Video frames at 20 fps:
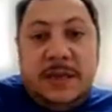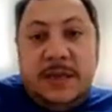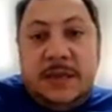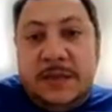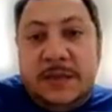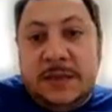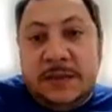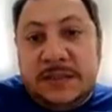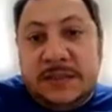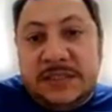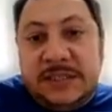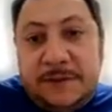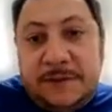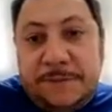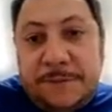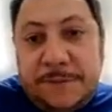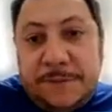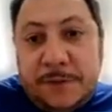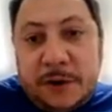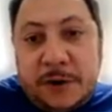and
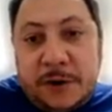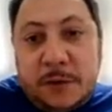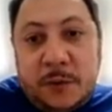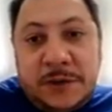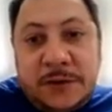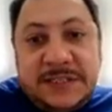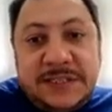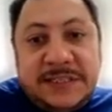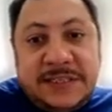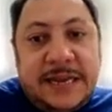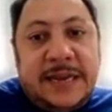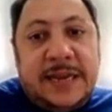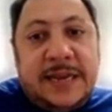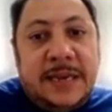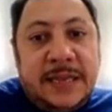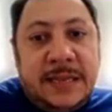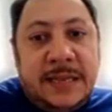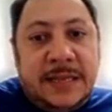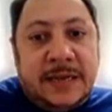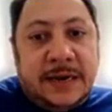C4 coincide
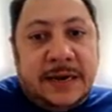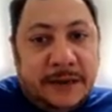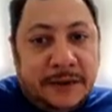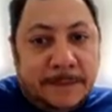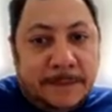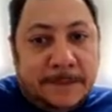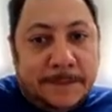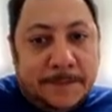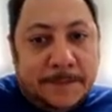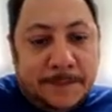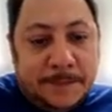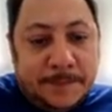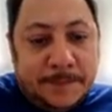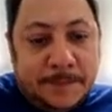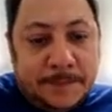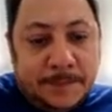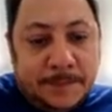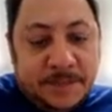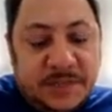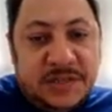linearly.
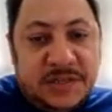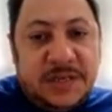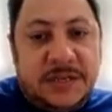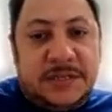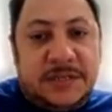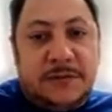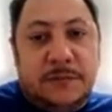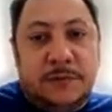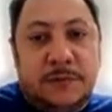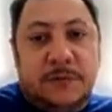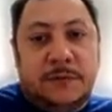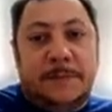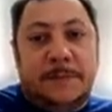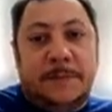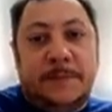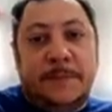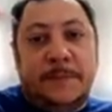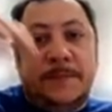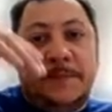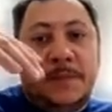Just to
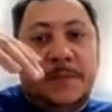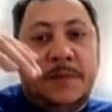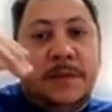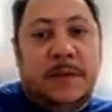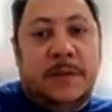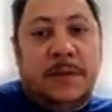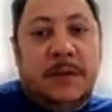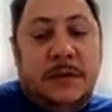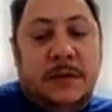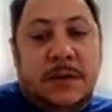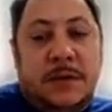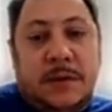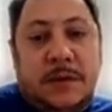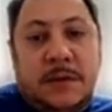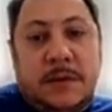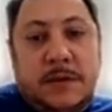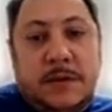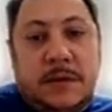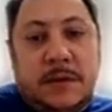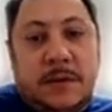
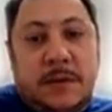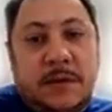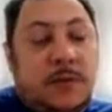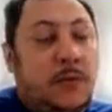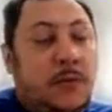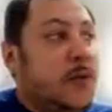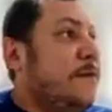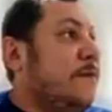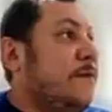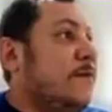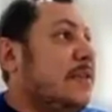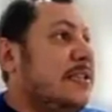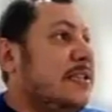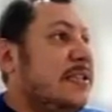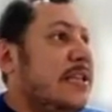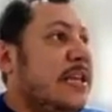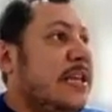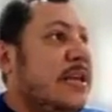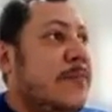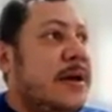with this
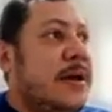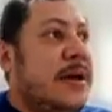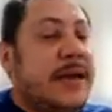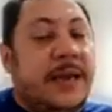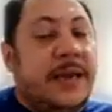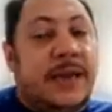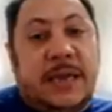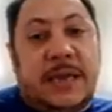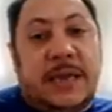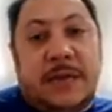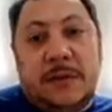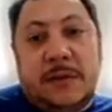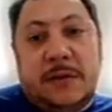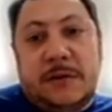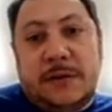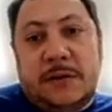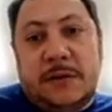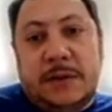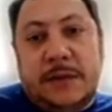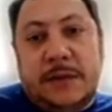lemma, I cannot